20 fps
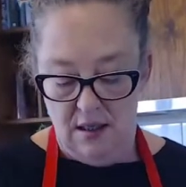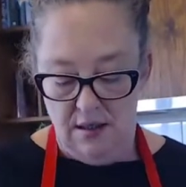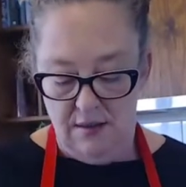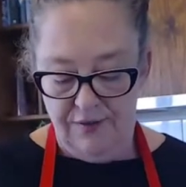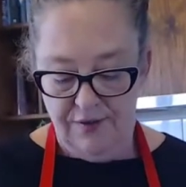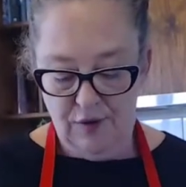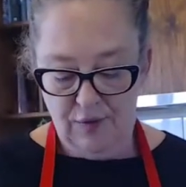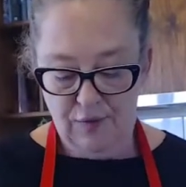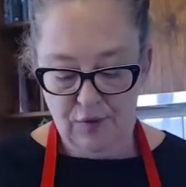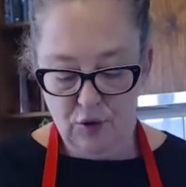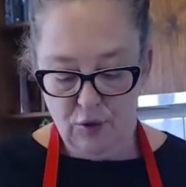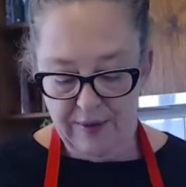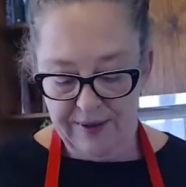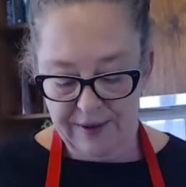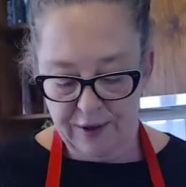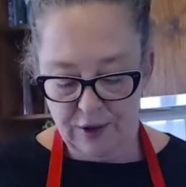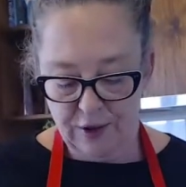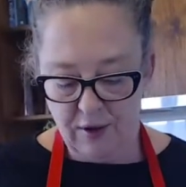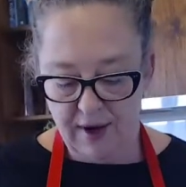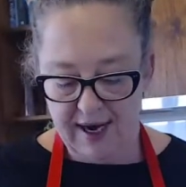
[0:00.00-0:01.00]
The rule
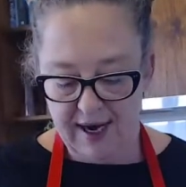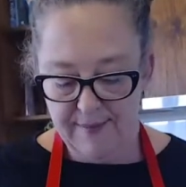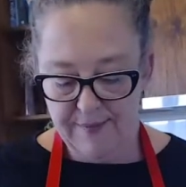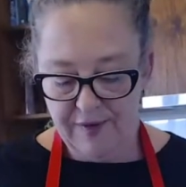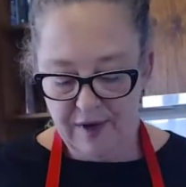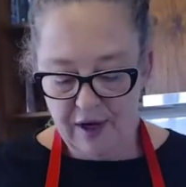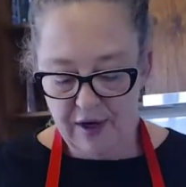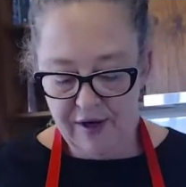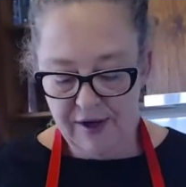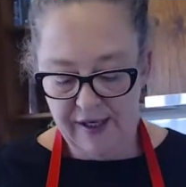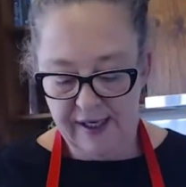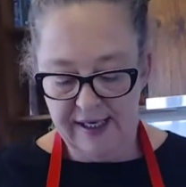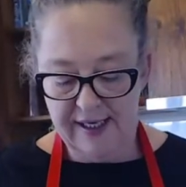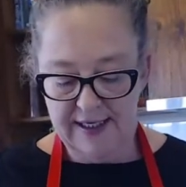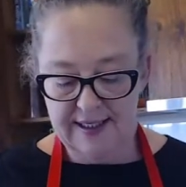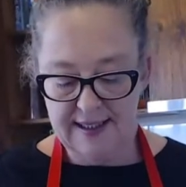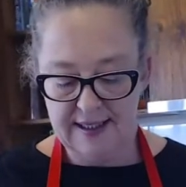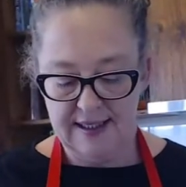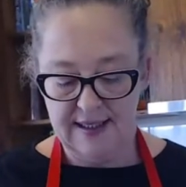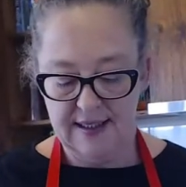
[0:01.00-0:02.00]
with cream, though,
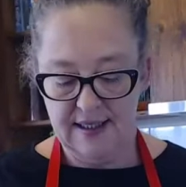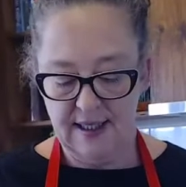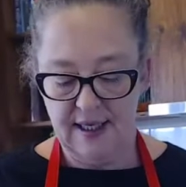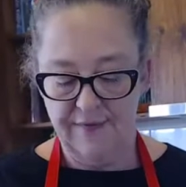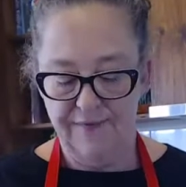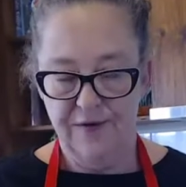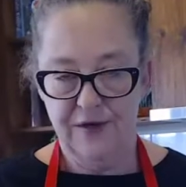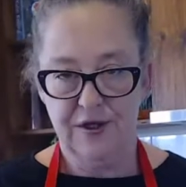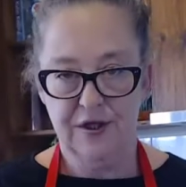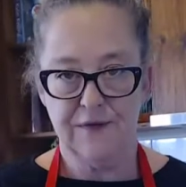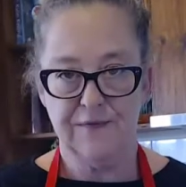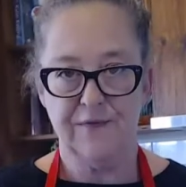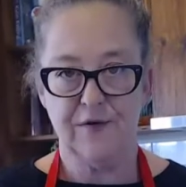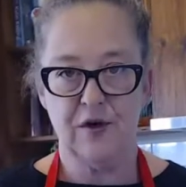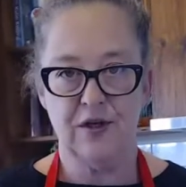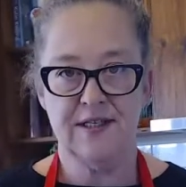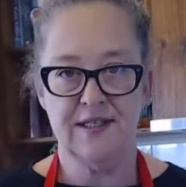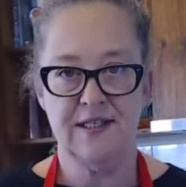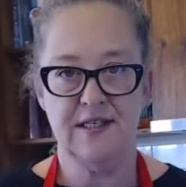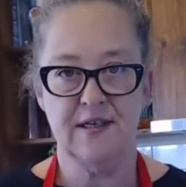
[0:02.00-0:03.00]
is if you
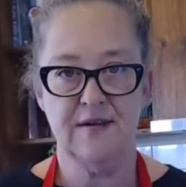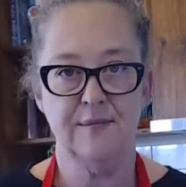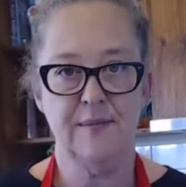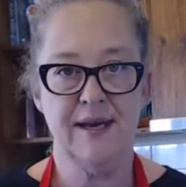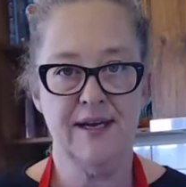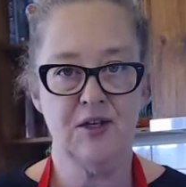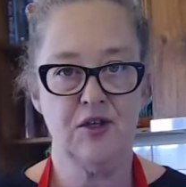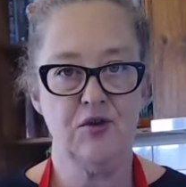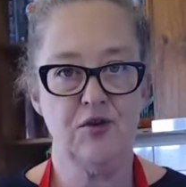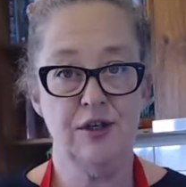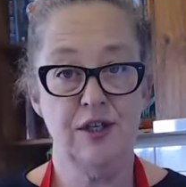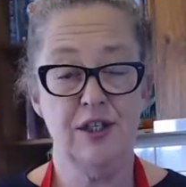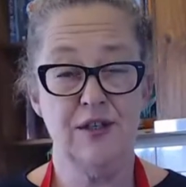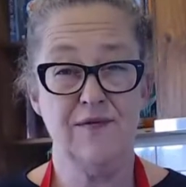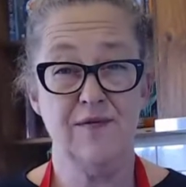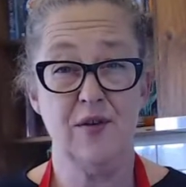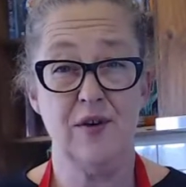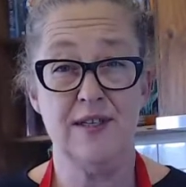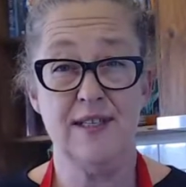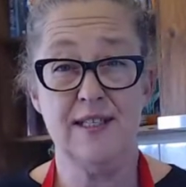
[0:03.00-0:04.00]
defrost it, make sure you
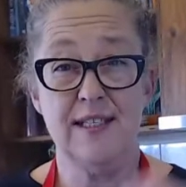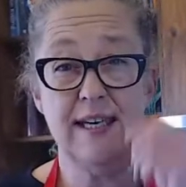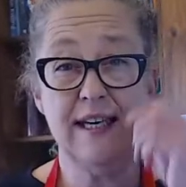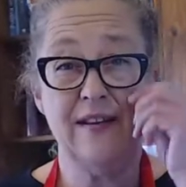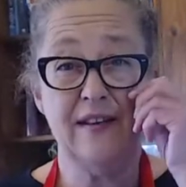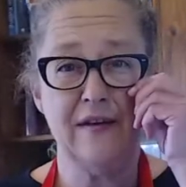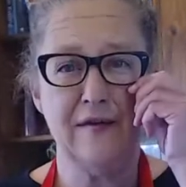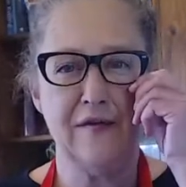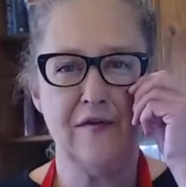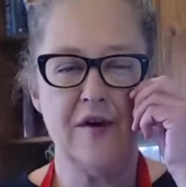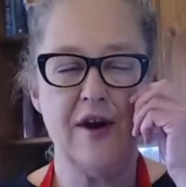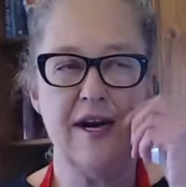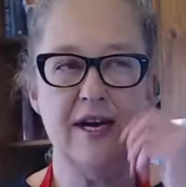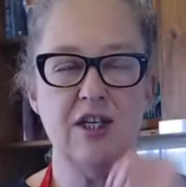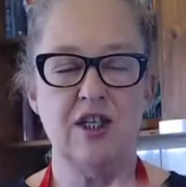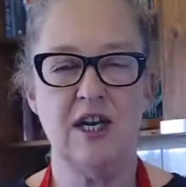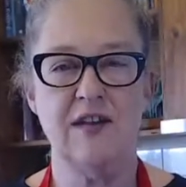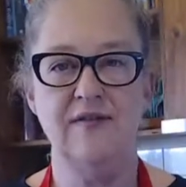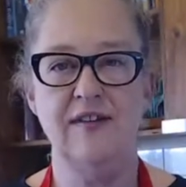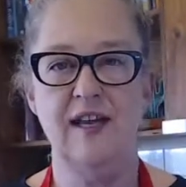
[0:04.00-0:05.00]
defrost it in the
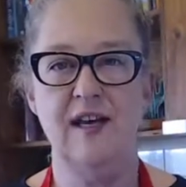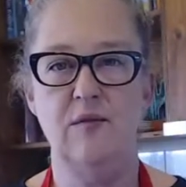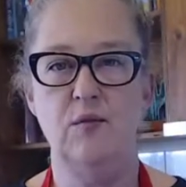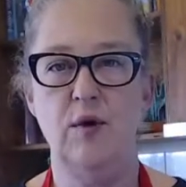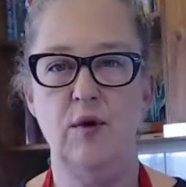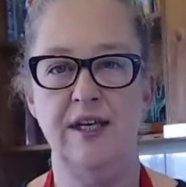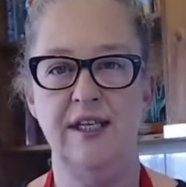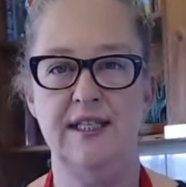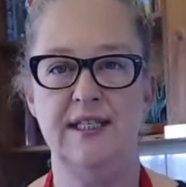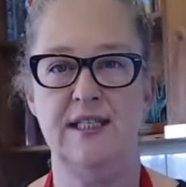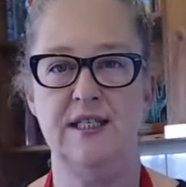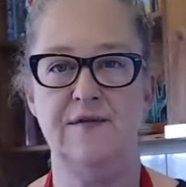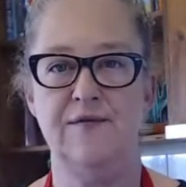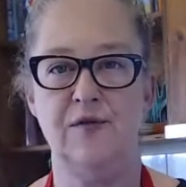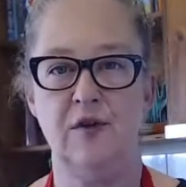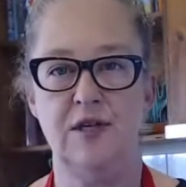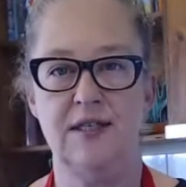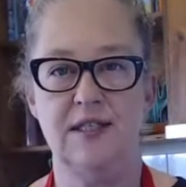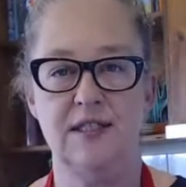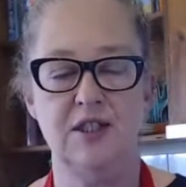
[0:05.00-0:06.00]
fridge, and then when it's
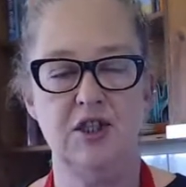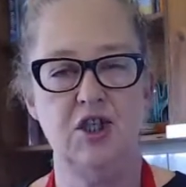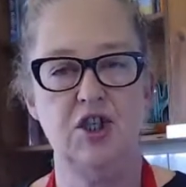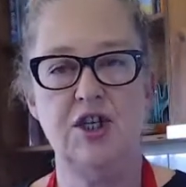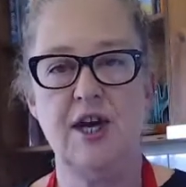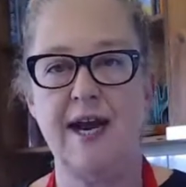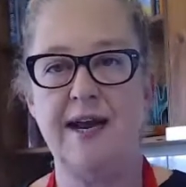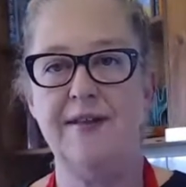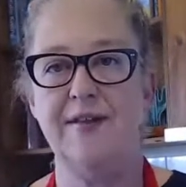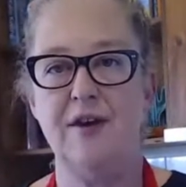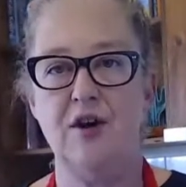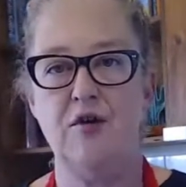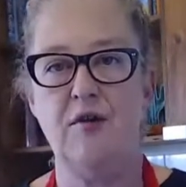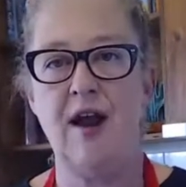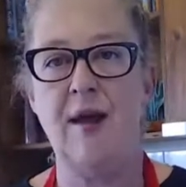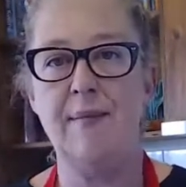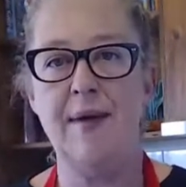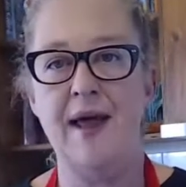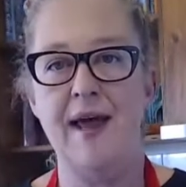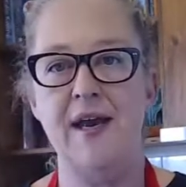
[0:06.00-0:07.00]
defrosted, shake the
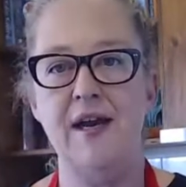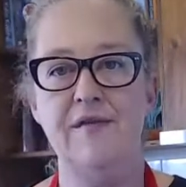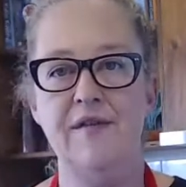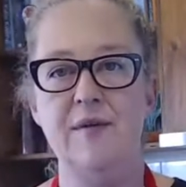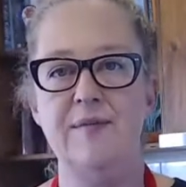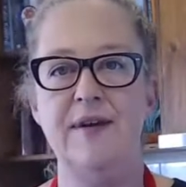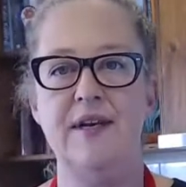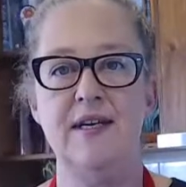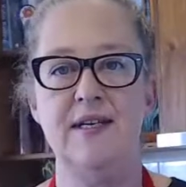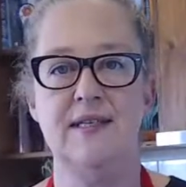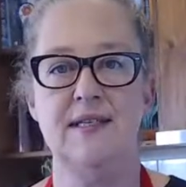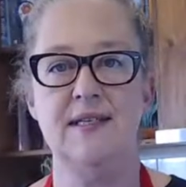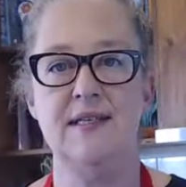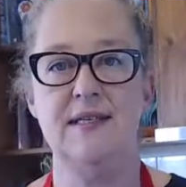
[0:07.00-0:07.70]
crap out of it because it